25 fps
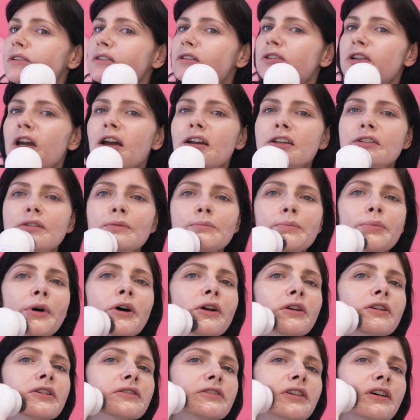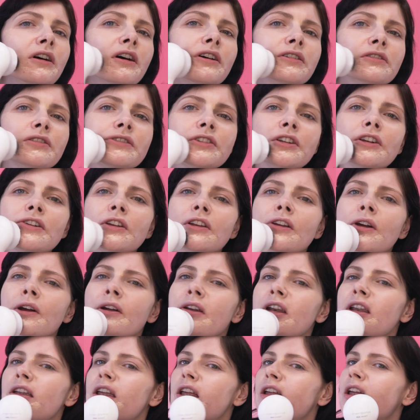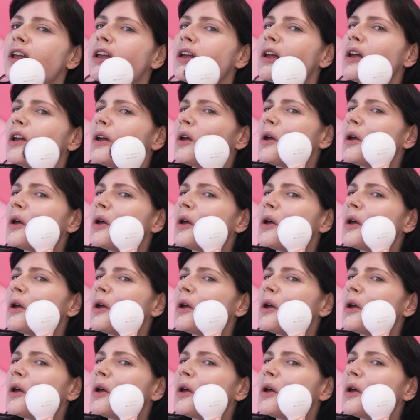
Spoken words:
Jackson Pollock's art studio in here.